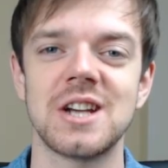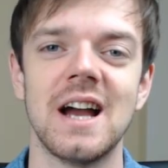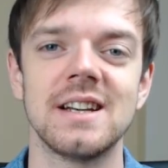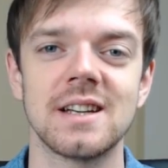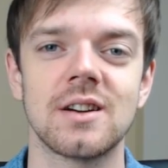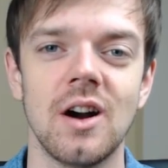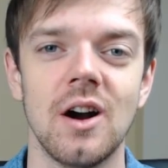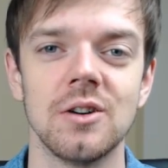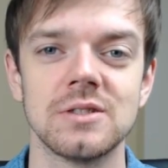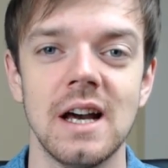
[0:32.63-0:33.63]
shiny
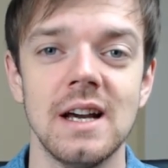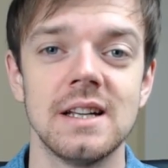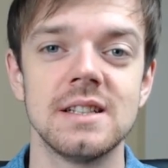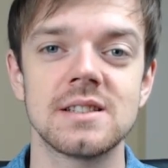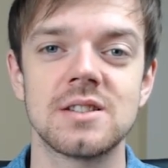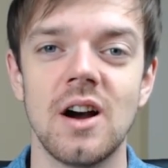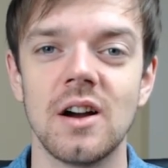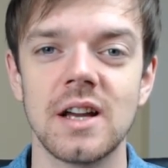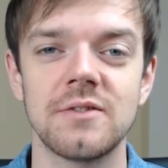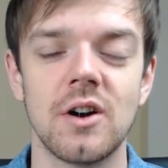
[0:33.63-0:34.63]
coat. This
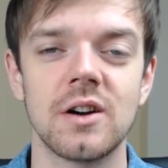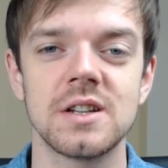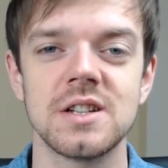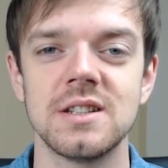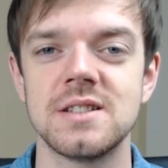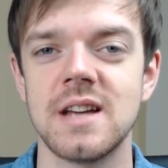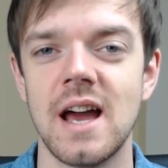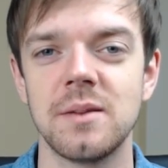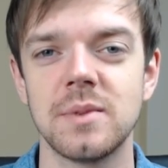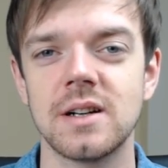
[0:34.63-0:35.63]
dog have origin in
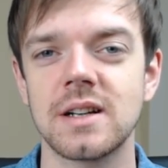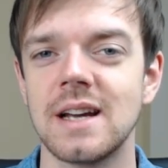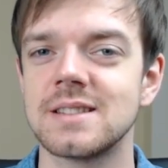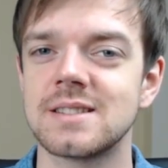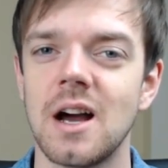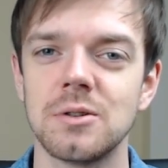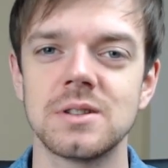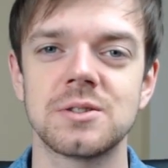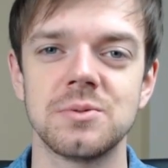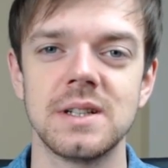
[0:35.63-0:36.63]
Denmark and
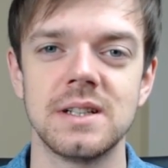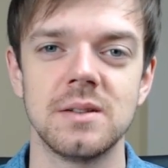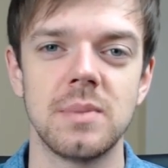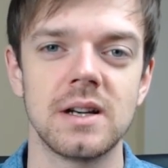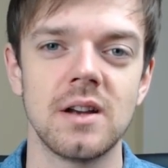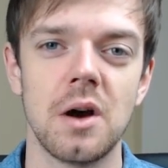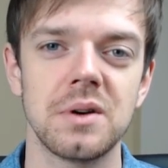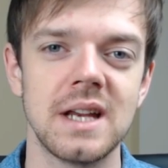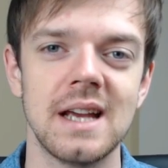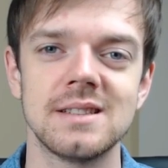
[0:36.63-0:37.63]
southern Sweden, but
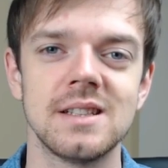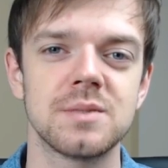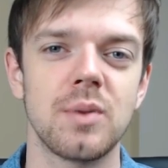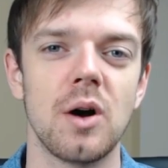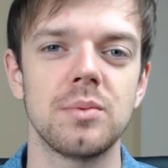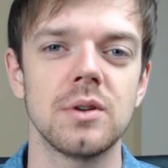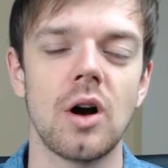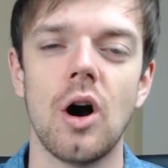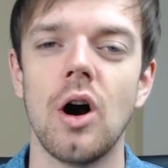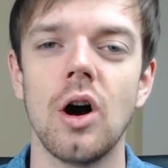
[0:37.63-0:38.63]
nowadays is popular
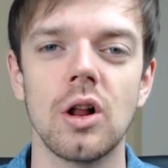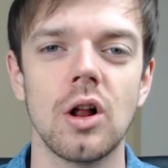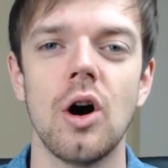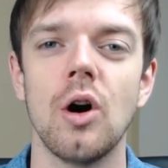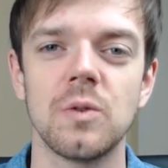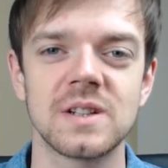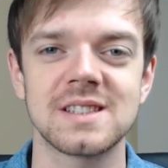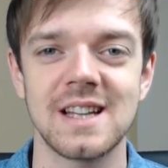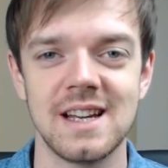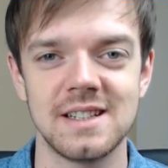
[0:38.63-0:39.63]
all over
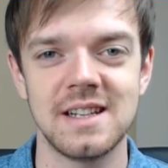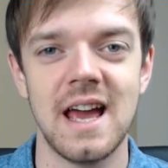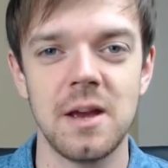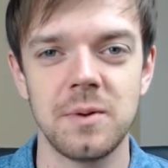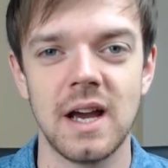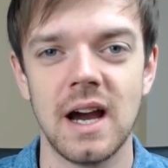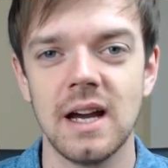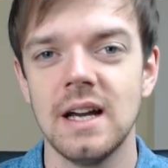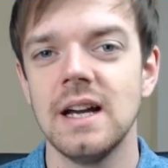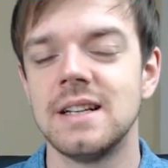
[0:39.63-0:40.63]
Scandinavia.
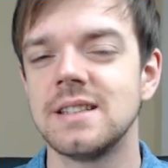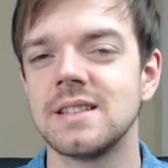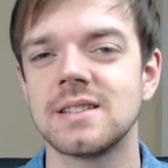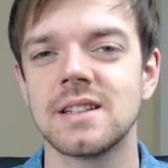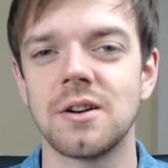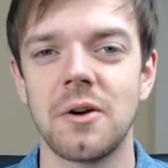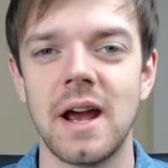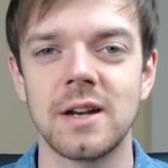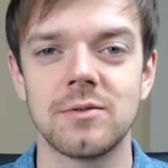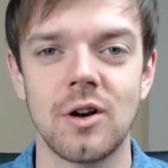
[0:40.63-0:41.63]
This is a
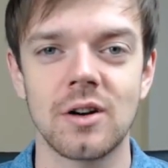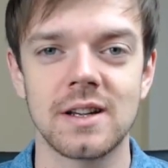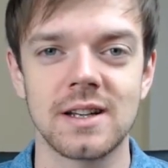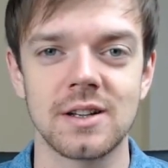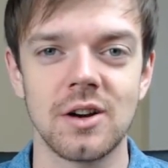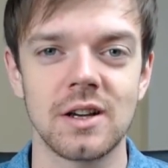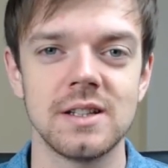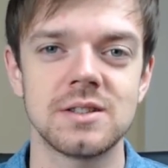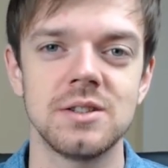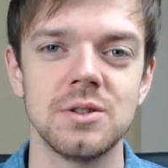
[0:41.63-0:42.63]
great working dog.
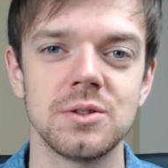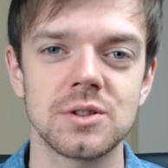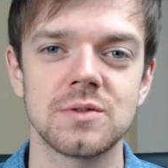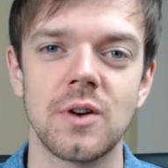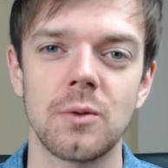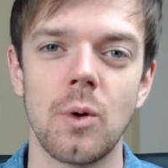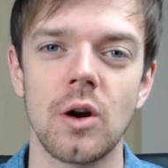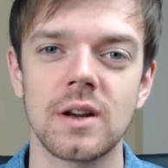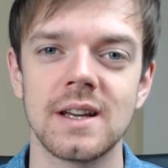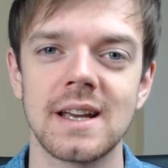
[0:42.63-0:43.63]
He's used for
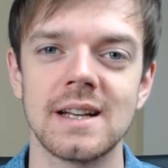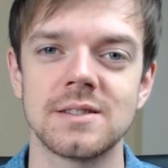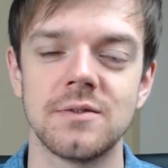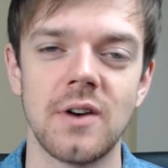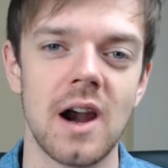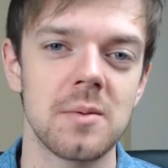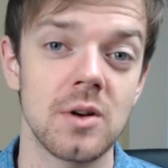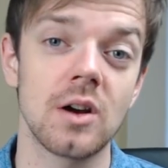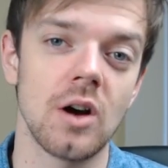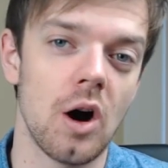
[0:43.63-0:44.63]
working as a farm
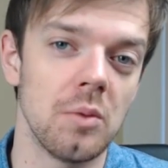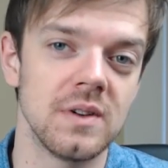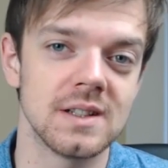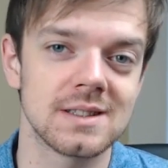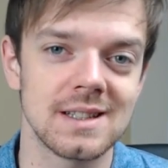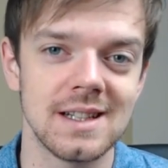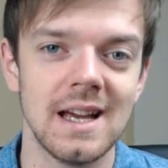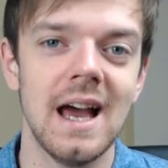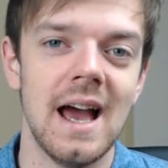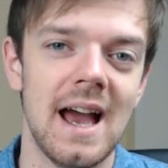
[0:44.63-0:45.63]
dog obviously
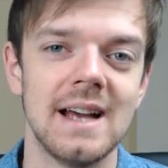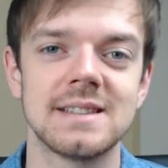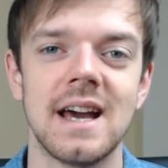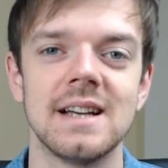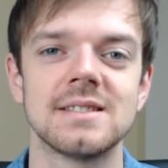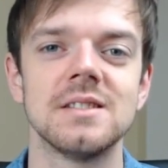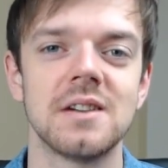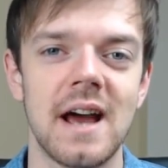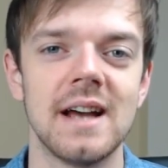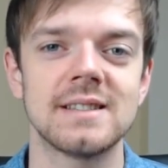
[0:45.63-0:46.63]
and as a
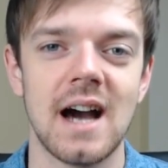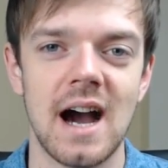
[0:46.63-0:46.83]
red